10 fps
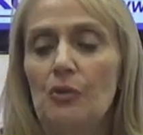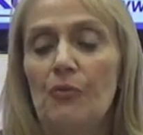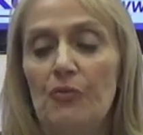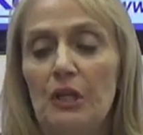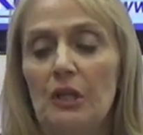or
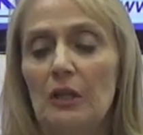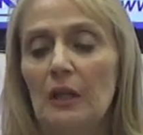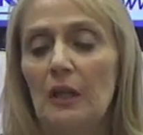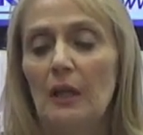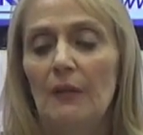
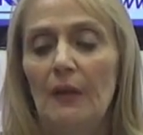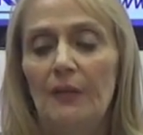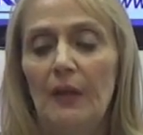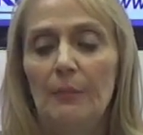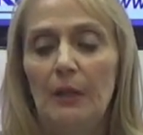fear
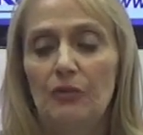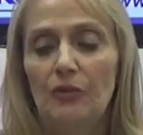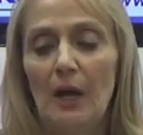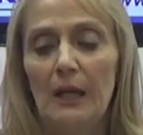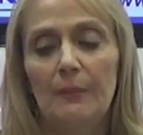that they may
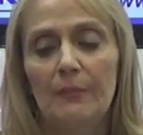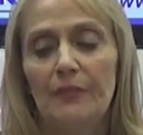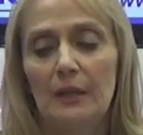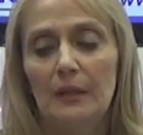triumph.